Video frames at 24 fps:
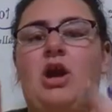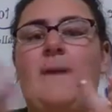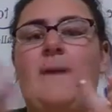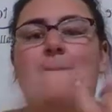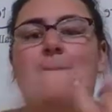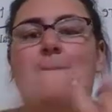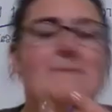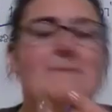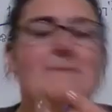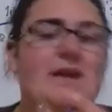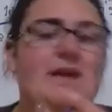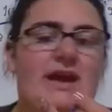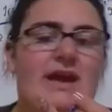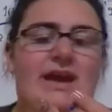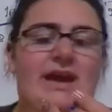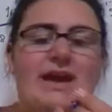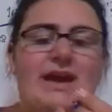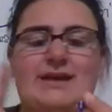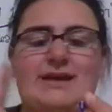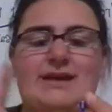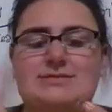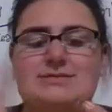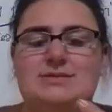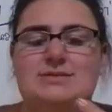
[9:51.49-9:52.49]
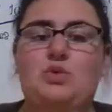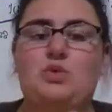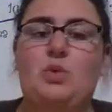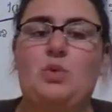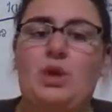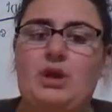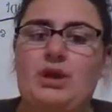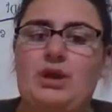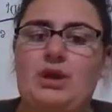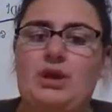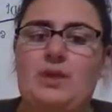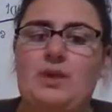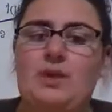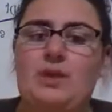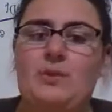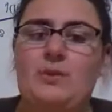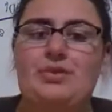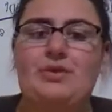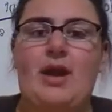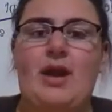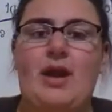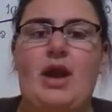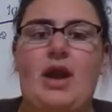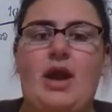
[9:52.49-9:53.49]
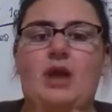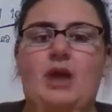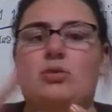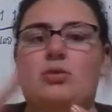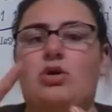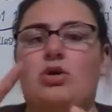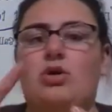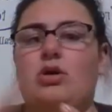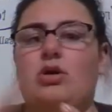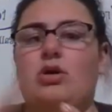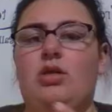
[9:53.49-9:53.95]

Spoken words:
Meetings, you working with your animal,